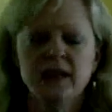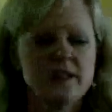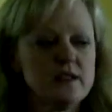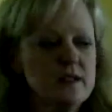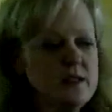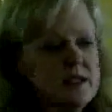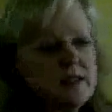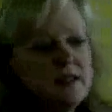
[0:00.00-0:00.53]

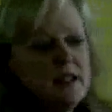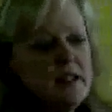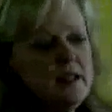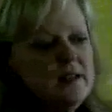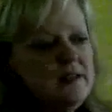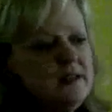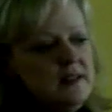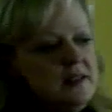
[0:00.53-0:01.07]
So it's a
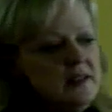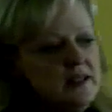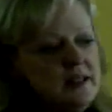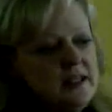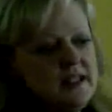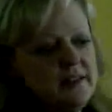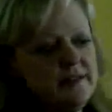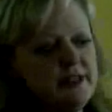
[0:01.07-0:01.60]
little
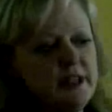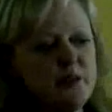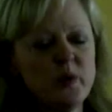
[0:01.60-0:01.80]
different.